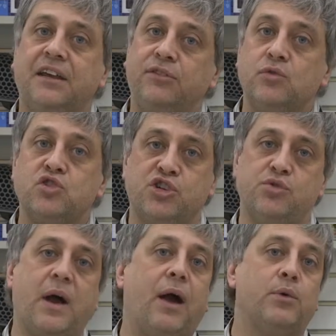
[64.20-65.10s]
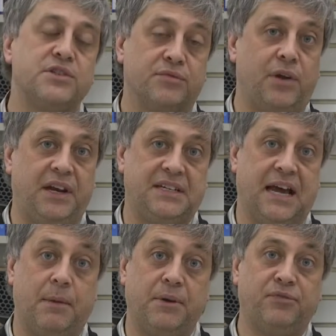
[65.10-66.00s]
to give you two hours of running
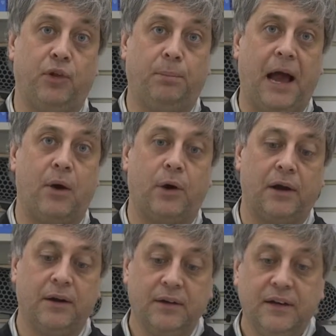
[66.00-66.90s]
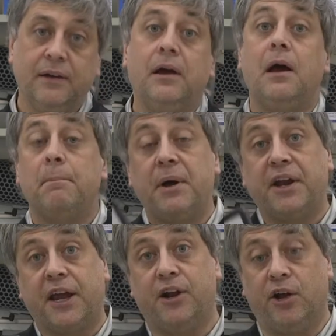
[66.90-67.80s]
time at full power. But
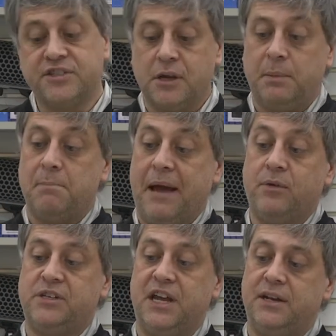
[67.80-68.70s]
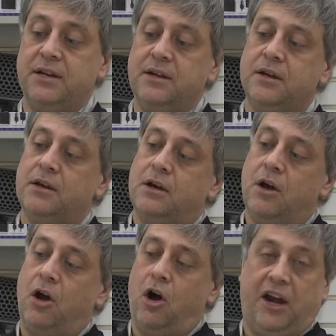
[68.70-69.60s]
it can also be mounted
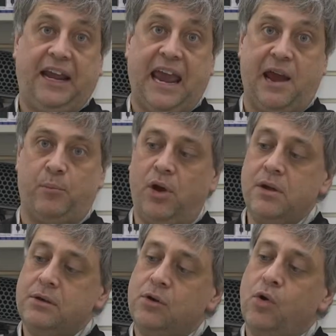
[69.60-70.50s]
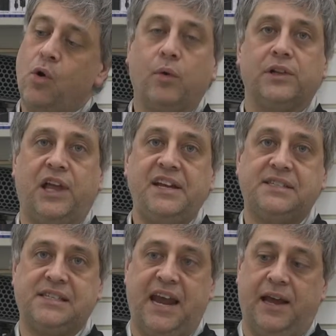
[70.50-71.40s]
on a camera or a light
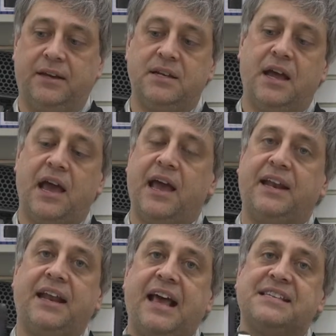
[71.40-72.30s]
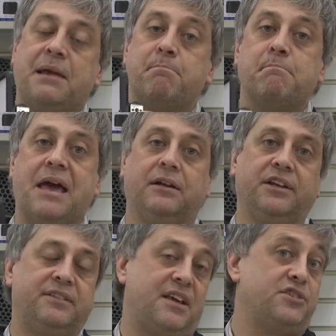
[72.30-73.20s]
stand, and it has a metal
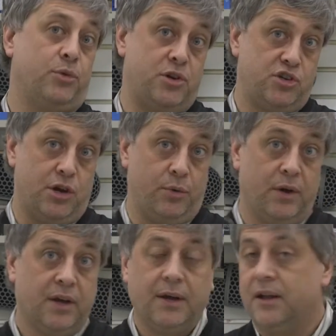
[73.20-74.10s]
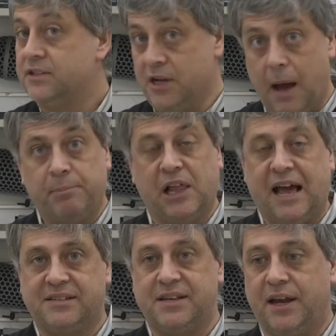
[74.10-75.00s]
accessory shoe. It's not
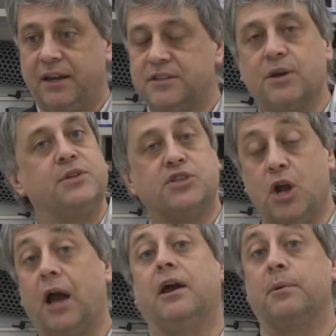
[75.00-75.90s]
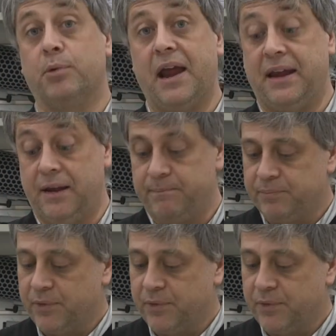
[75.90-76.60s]
plastic, so it's not going to break.